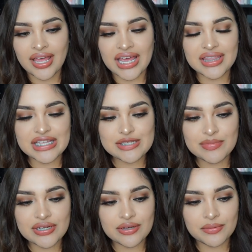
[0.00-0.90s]
And this
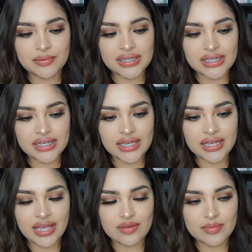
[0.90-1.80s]
book really
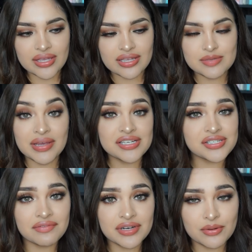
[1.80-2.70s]
gave me, it's page
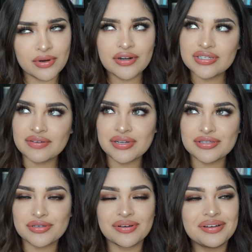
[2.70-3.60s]
71 or
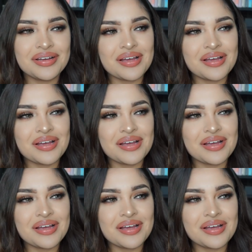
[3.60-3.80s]
72,